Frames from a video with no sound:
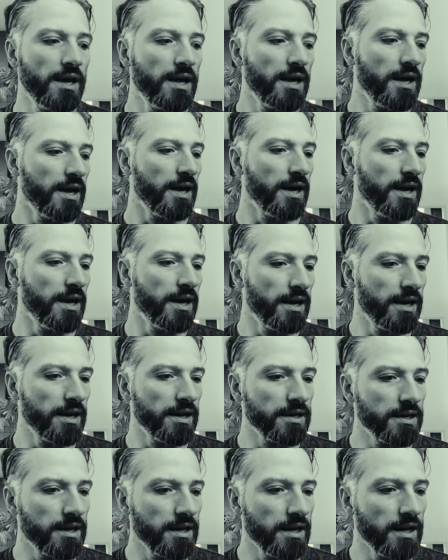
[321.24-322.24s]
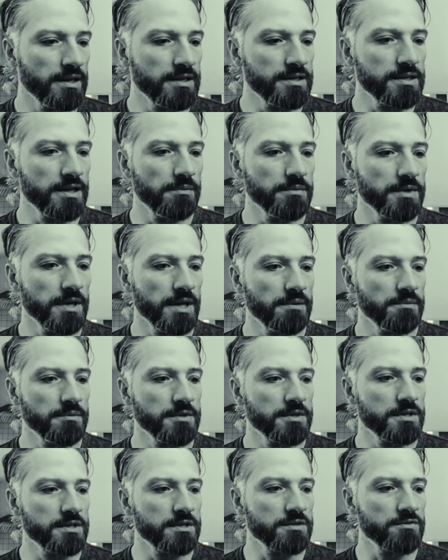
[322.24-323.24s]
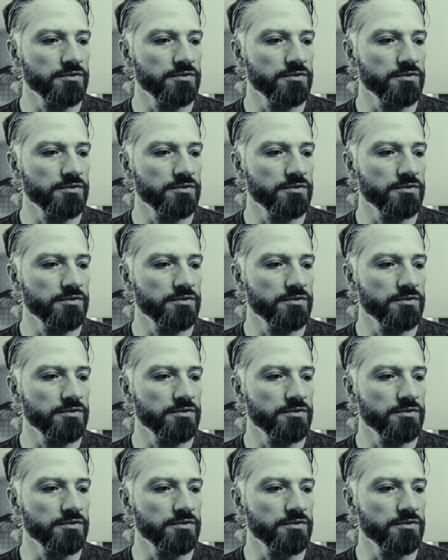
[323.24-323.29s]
And it sometimes